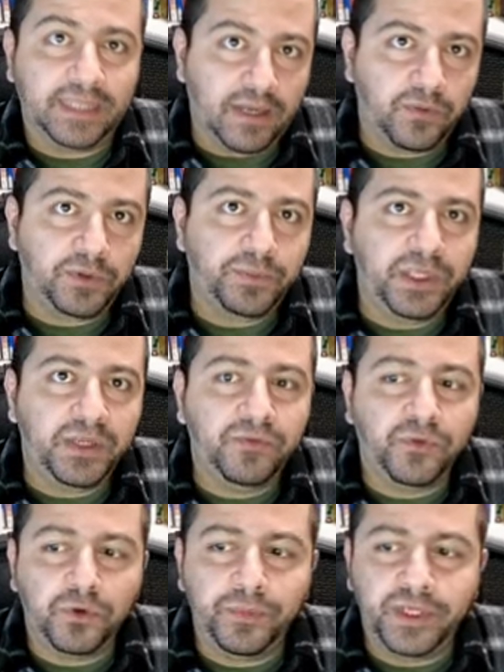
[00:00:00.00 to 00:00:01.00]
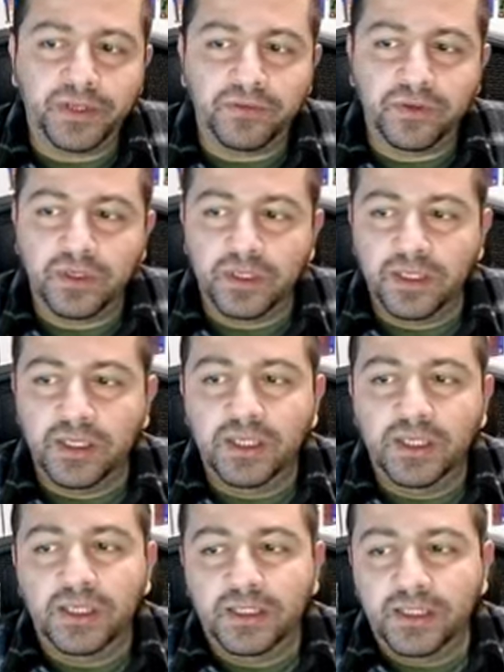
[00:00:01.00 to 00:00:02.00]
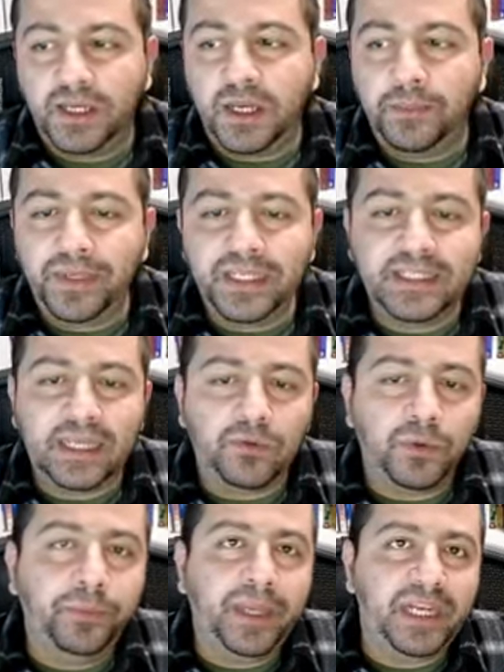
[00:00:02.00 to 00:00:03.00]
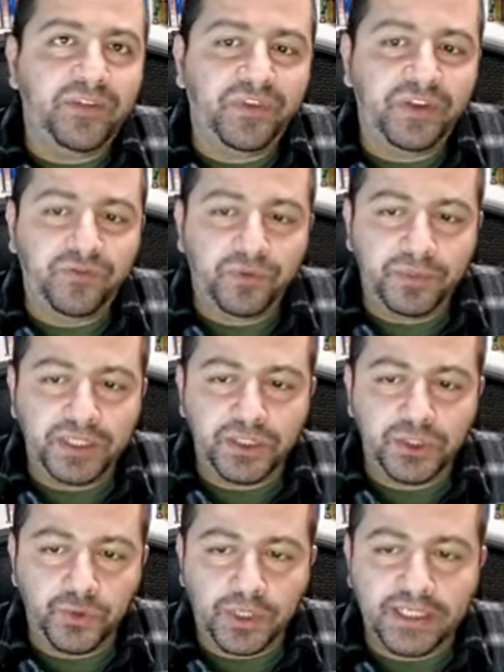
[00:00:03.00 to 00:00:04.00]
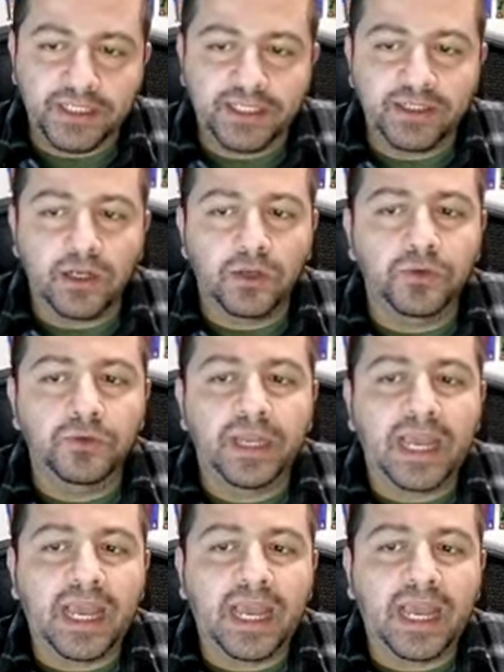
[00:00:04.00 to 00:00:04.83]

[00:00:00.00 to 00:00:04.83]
That would be informative. The companies that will benefit from this trend include